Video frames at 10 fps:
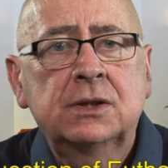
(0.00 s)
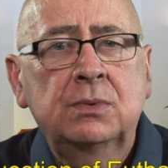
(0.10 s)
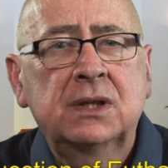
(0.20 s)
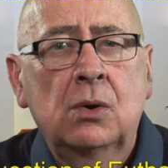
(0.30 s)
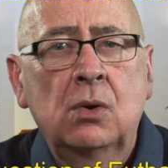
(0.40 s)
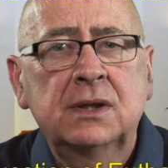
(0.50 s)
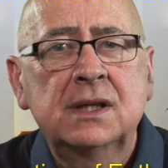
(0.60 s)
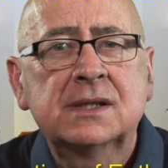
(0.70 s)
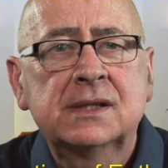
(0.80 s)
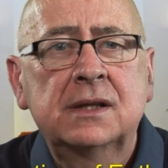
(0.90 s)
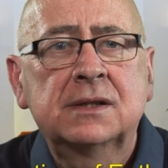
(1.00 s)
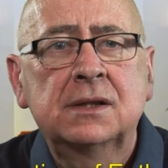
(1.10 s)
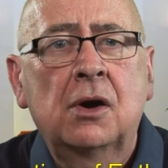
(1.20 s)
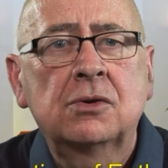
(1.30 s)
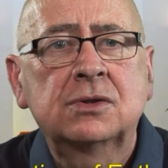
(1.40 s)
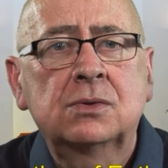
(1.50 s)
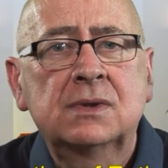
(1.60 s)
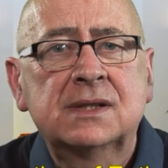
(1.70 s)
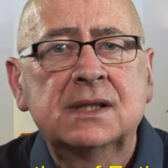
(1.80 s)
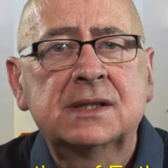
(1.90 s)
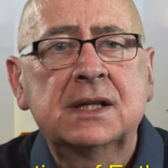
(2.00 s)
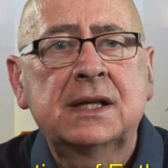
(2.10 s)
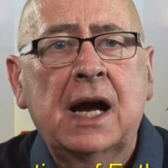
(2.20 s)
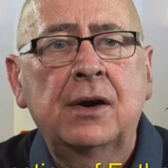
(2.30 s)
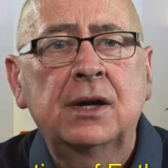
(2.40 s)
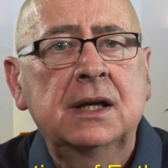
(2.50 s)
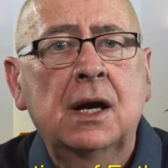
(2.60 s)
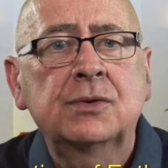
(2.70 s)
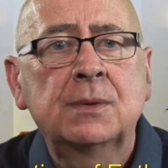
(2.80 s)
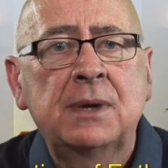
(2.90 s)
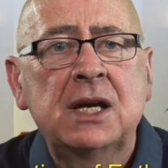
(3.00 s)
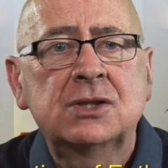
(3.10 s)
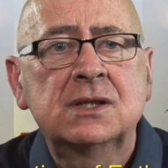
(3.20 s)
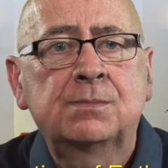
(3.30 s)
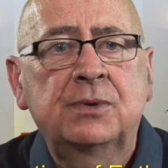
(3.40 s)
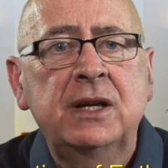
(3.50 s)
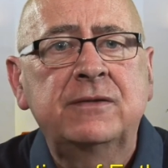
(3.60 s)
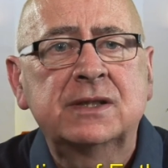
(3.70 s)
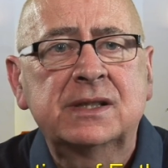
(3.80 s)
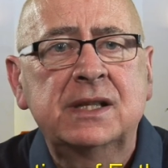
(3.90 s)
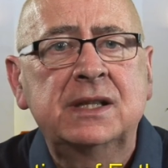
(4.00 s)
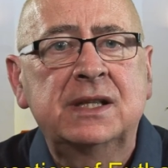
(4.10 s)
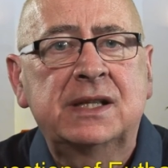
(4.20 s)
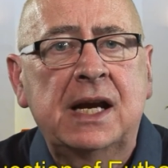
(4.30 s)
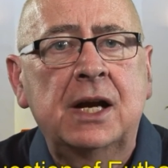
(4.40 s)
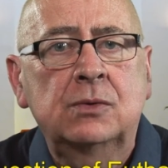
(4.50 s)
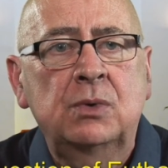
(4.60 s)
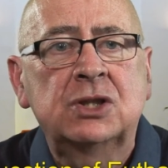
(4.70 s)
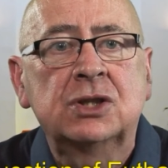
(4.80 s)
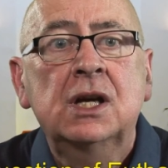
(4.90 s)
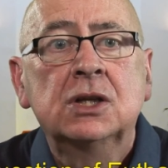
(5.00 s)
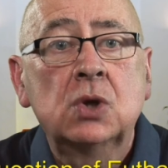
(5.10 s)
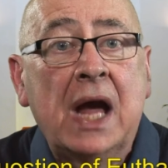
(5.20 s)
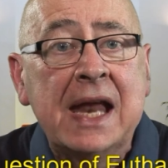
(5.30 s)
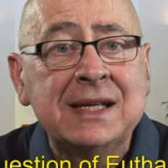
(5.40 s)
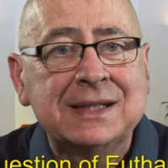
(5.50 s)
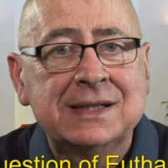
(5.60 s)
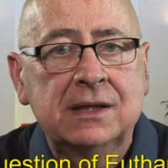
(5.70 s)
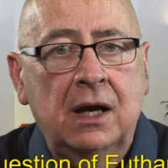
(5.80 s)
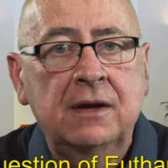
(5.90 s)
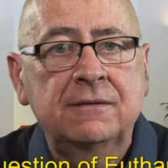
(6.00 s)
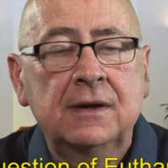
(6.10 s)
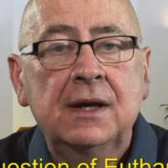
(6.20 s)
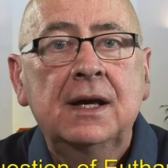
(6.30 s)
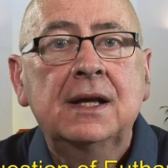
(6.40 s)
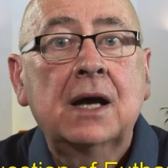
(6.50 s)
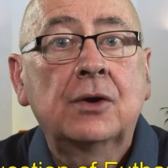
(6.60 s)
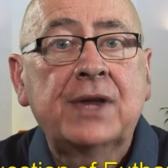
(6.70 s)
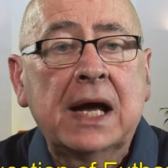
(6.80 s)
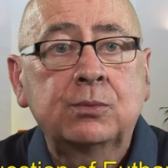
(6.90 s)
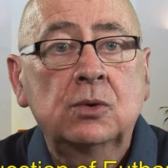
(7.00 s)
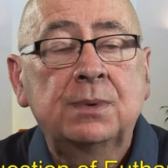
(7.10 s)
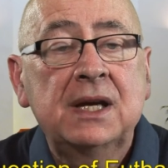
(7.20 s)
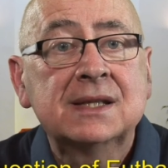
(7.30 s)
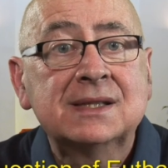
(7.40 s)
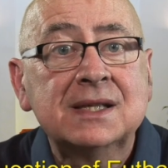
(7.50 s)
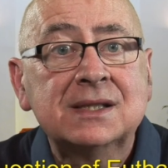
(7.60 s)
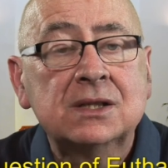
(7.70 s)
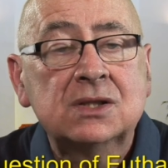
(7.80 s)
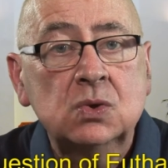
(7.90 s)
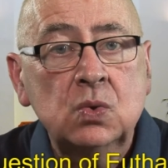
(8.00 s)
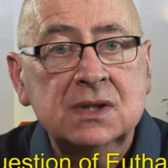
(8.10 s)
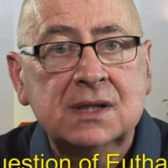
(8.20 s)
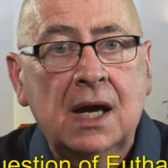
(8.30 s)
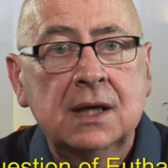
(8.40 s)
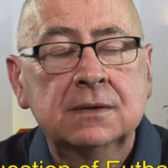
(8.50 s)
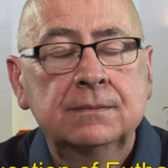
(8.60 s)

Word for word: to withhold insulin in order to assist in carrying out the patient's previously declared wish to end his life, now that would be assisted suicide.